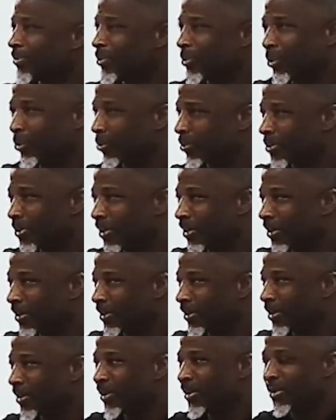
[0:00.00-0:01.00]
You know what I'm
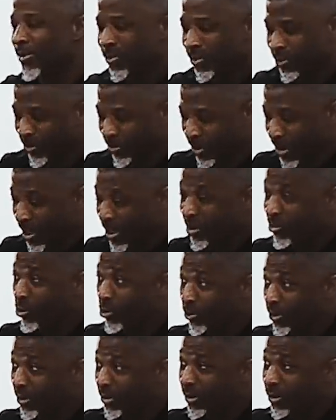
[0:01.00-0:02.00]
saying? So now
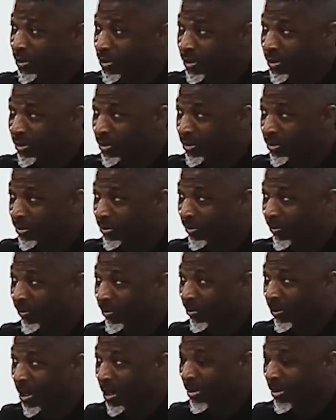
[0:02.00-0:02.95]
going to this year, all